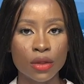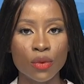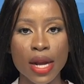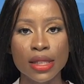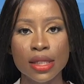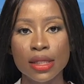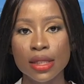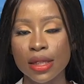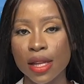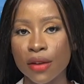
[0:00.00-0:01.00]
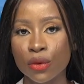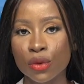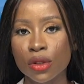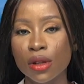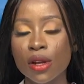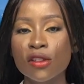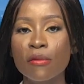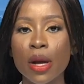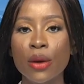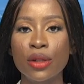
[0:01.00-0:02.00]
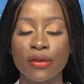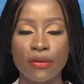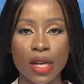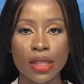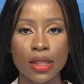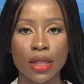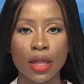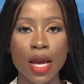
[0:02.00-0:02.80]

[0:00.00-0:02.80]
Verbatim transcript: rising sea levels, loss of biodiversity,